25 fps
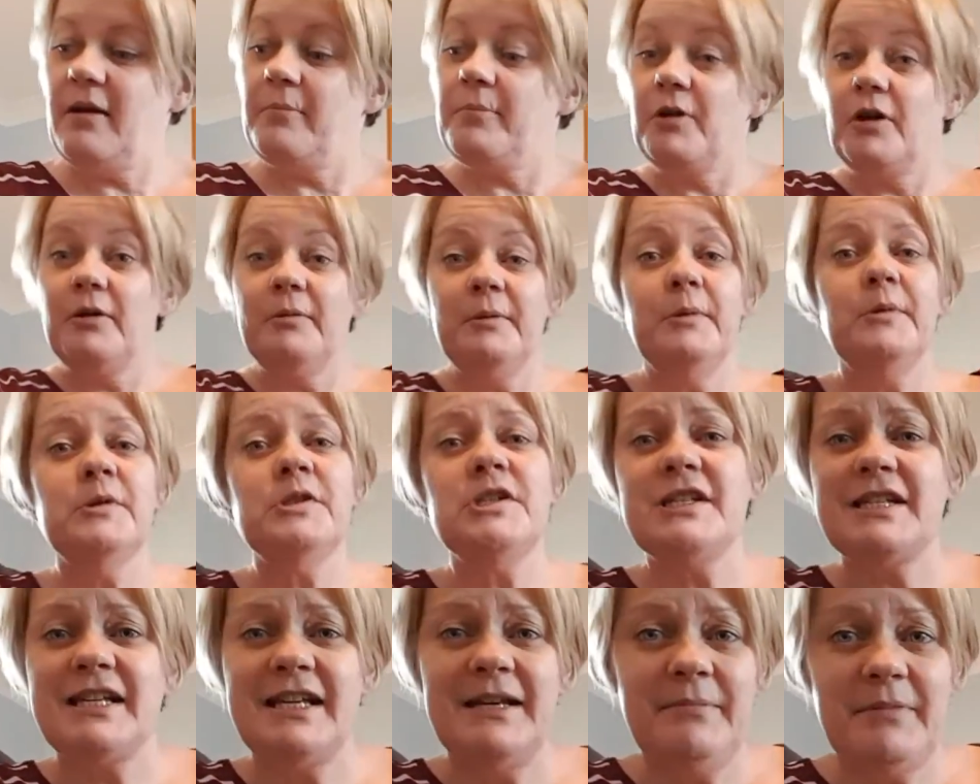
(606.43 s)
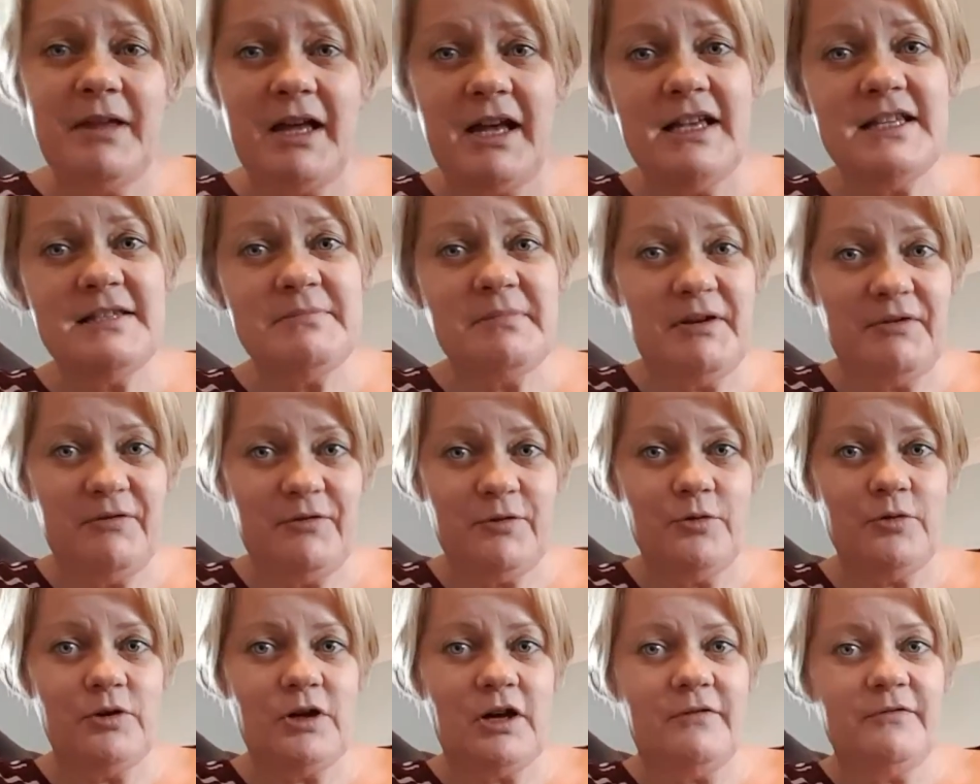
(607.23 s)
I probably will just keep that as my
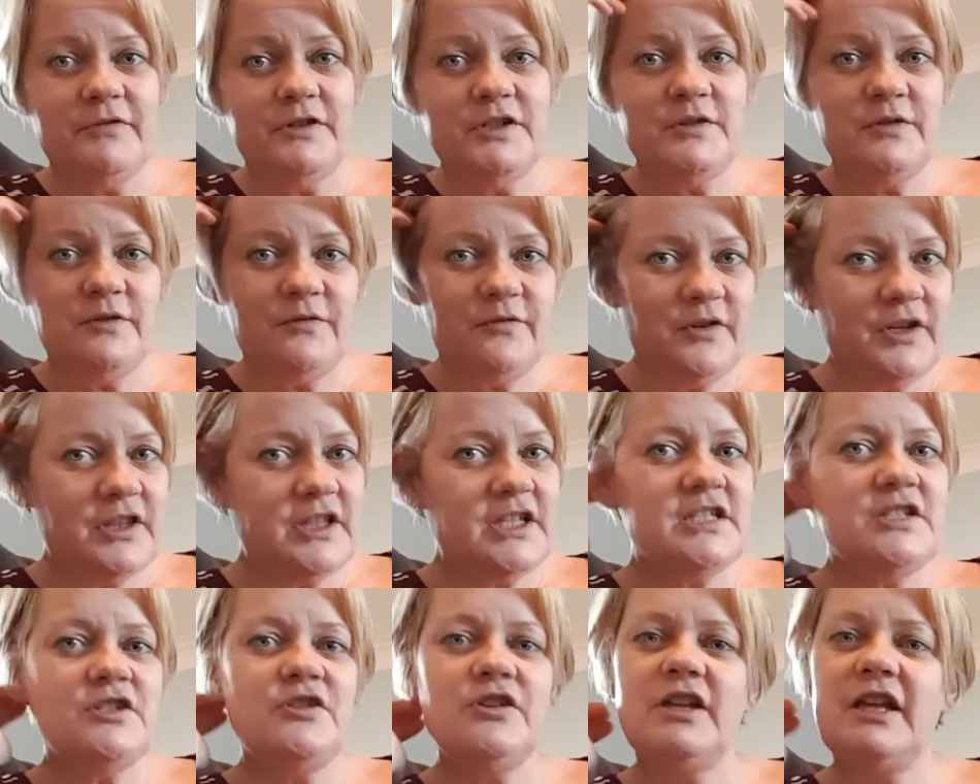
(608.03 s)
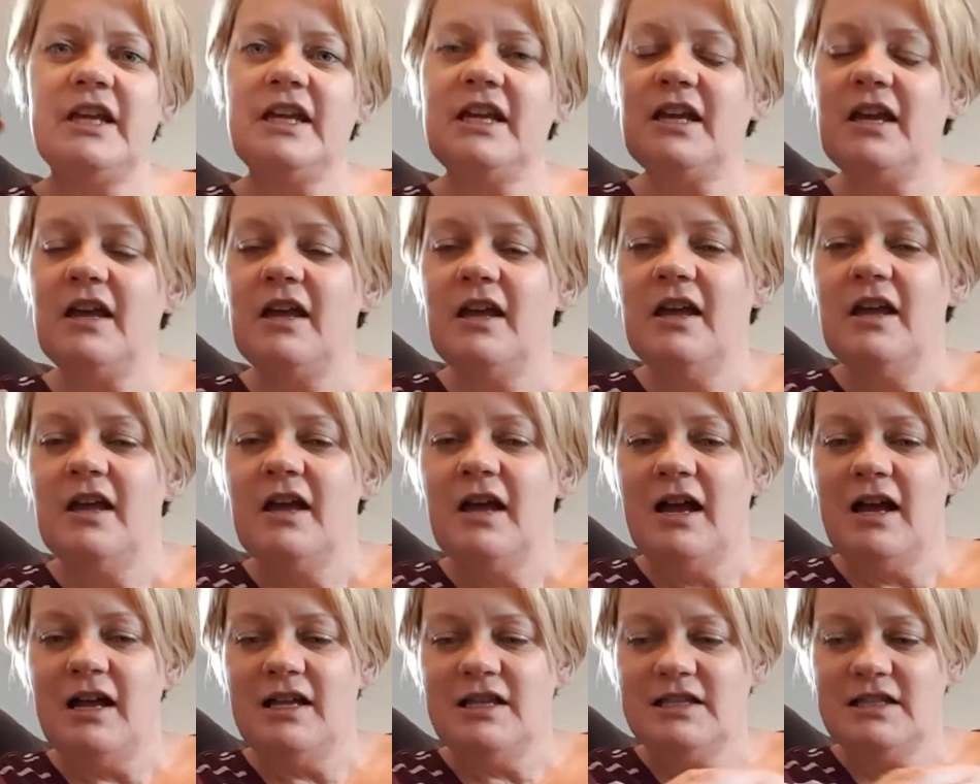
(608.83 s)
full coverage for the 5th because I do like it
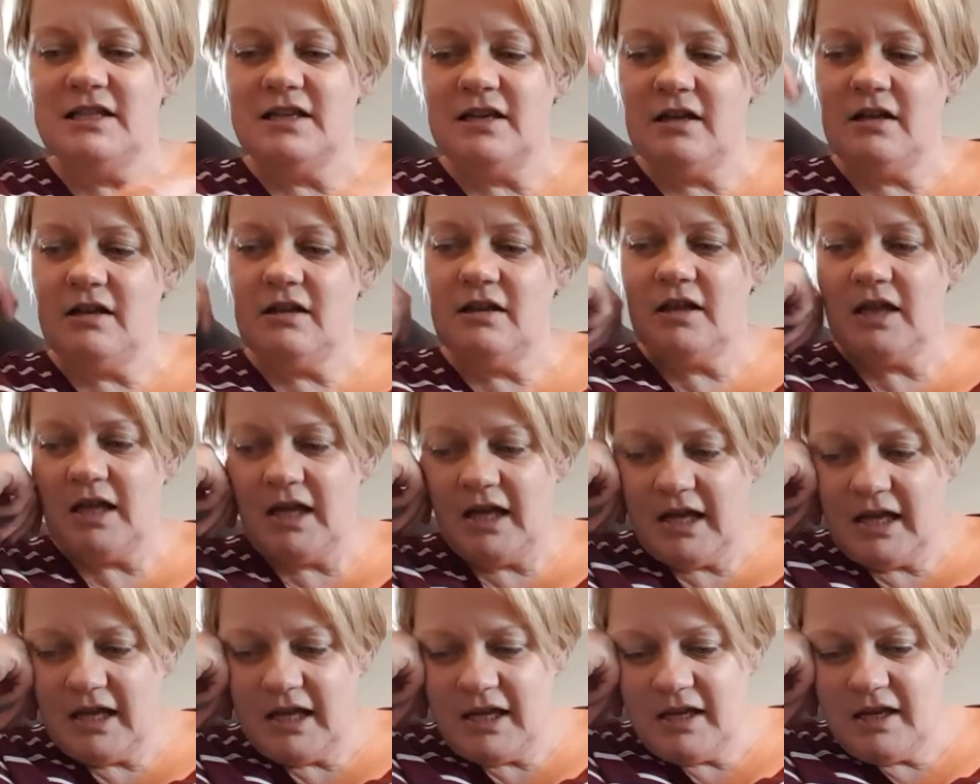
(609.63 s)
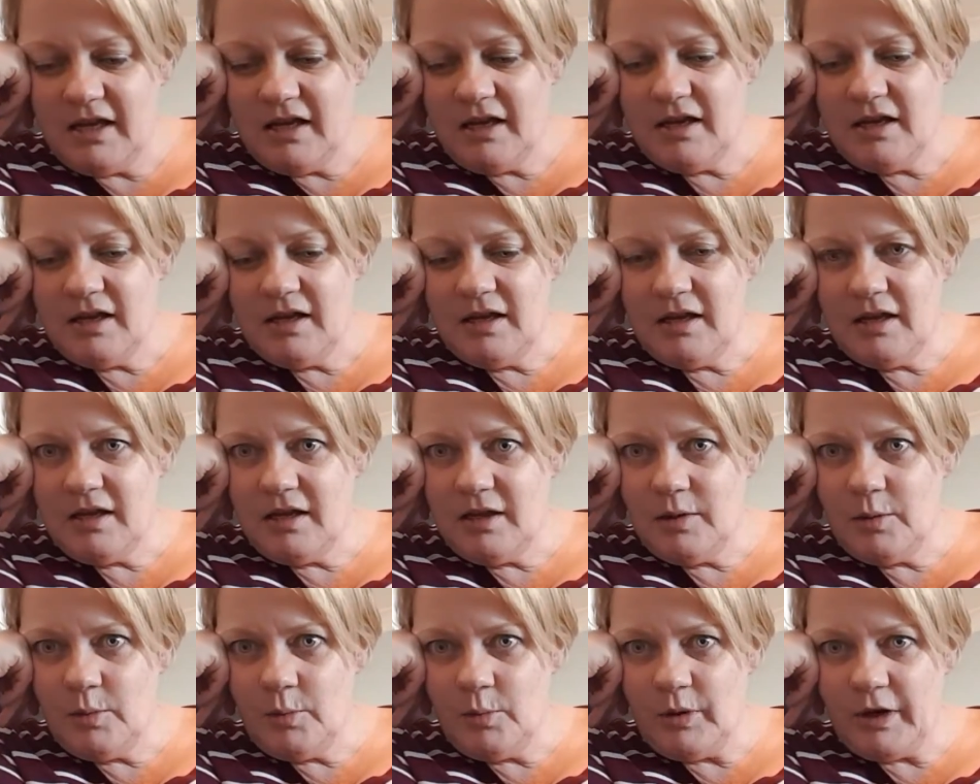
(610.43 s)
until I
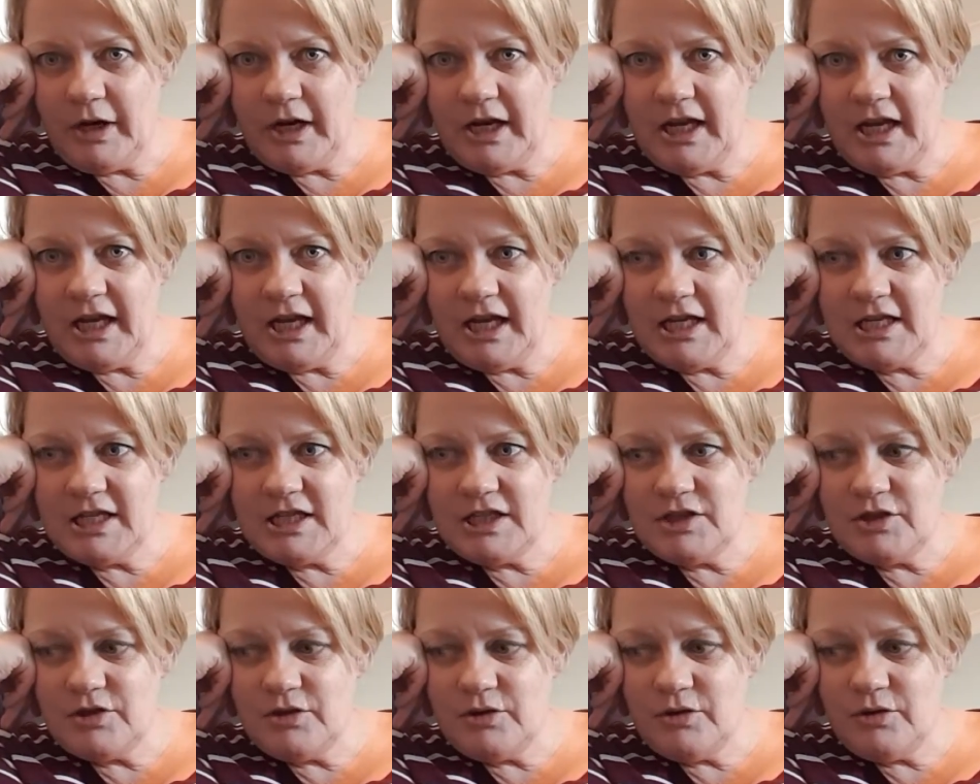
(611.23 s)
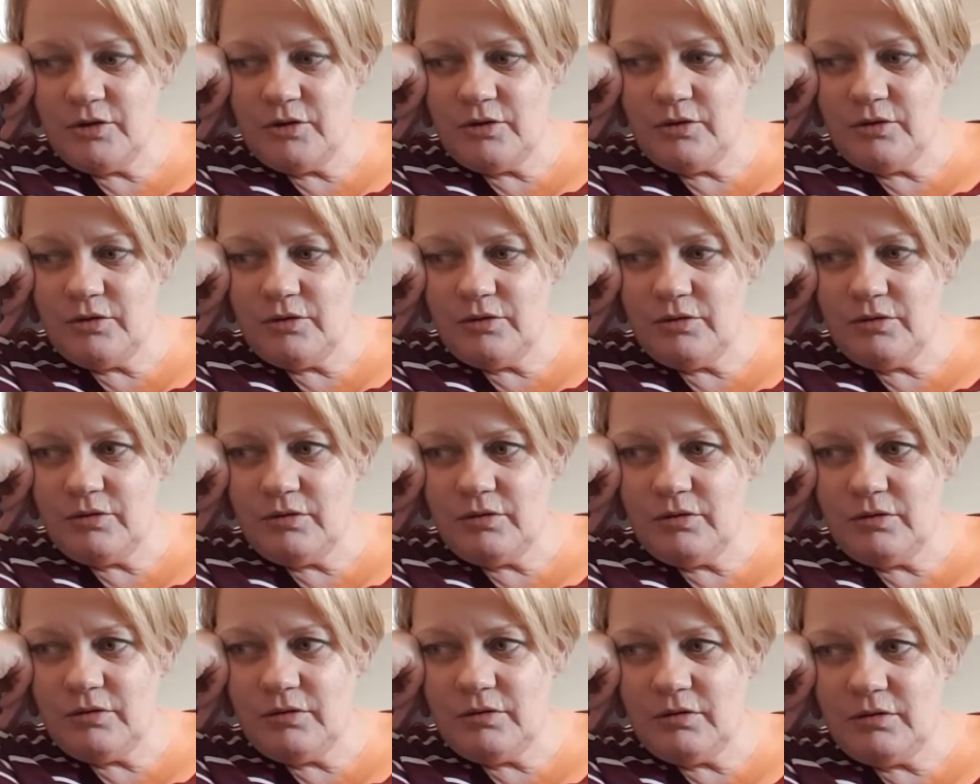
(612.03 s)
work it
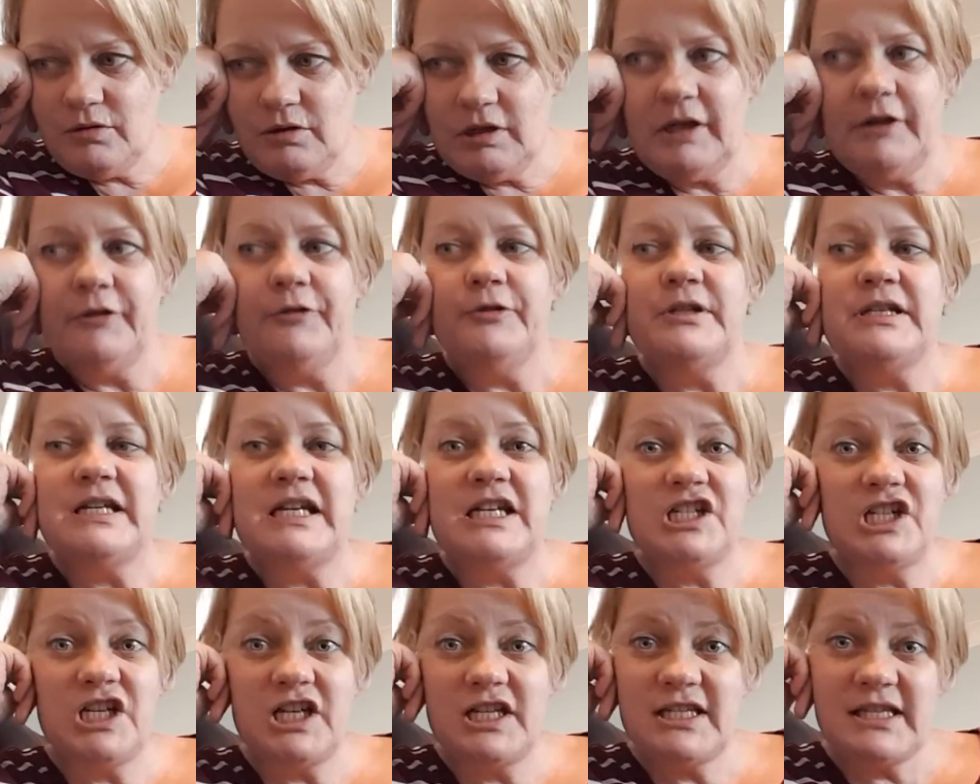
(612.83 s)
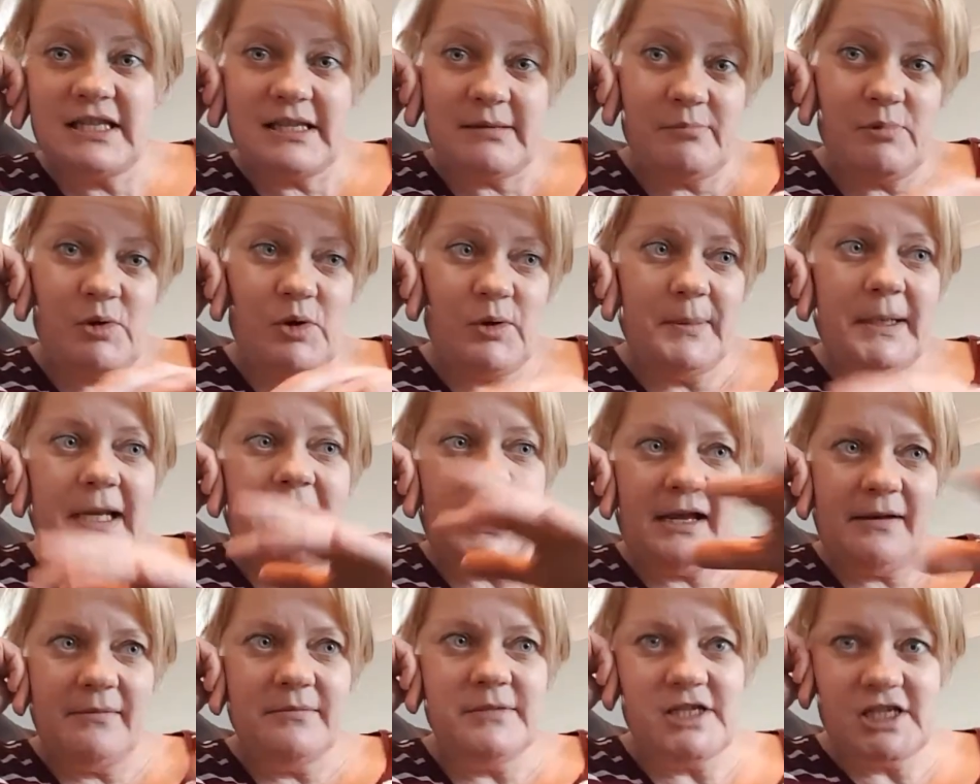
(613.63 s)
into another rotation, because at the moment
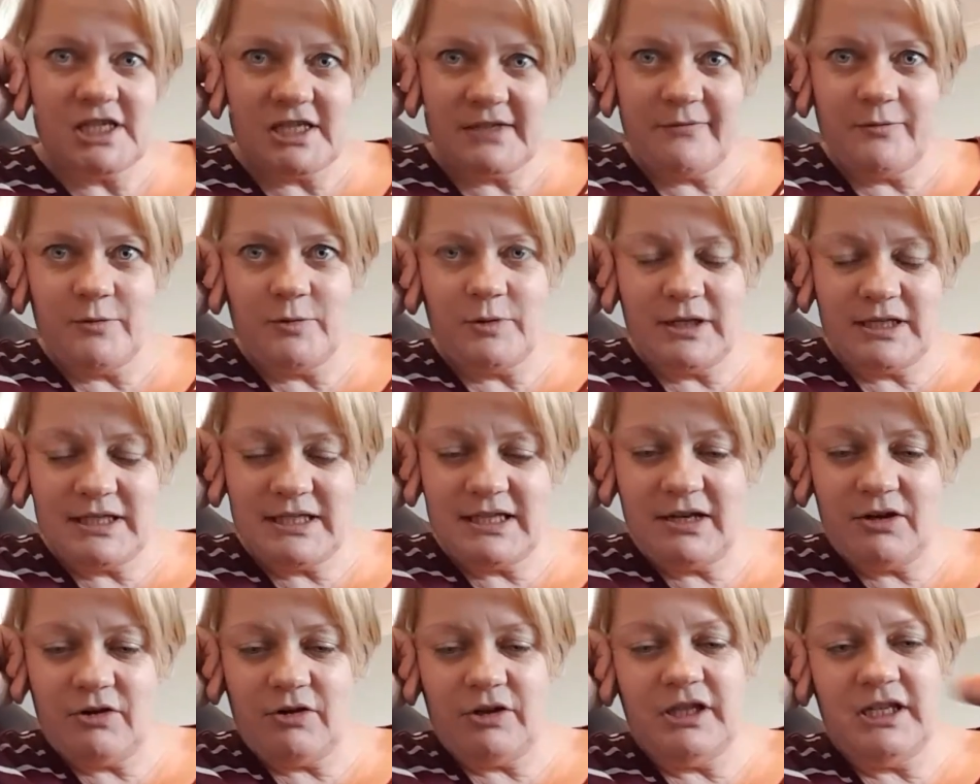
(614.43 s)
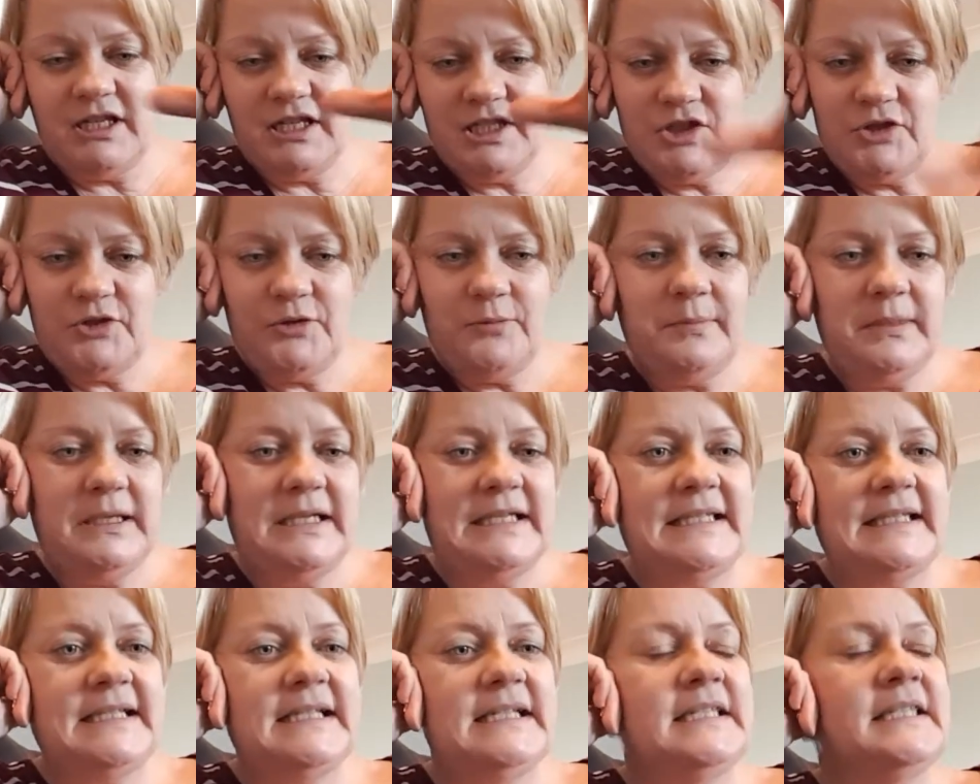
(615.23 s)
I'm just focusing on these 2
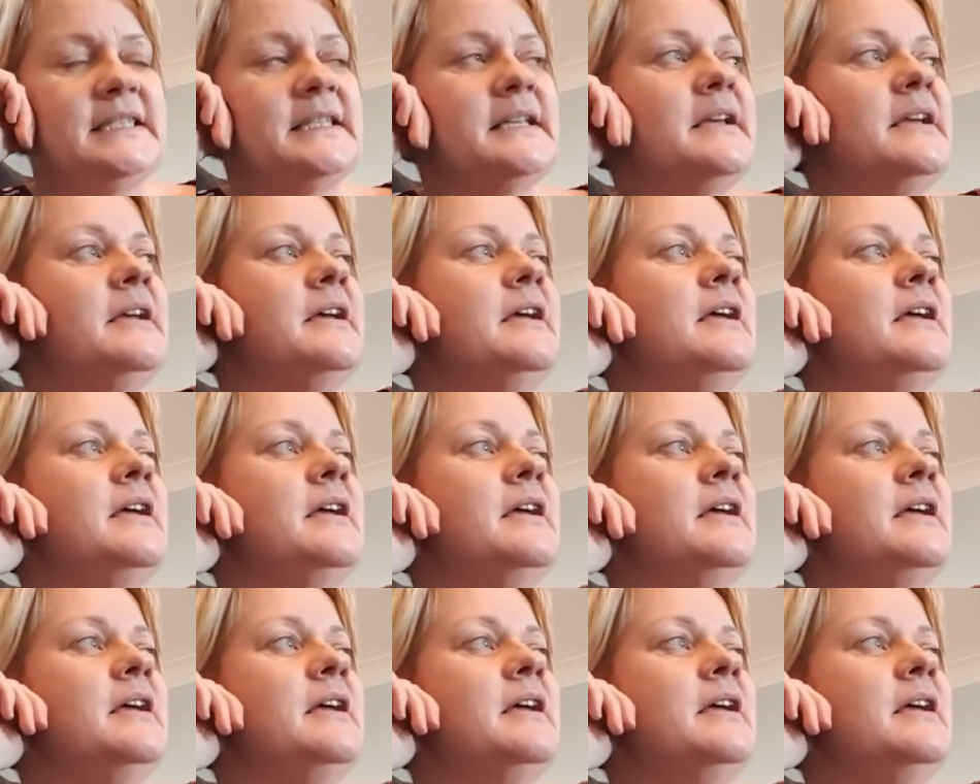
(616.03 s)
pieces.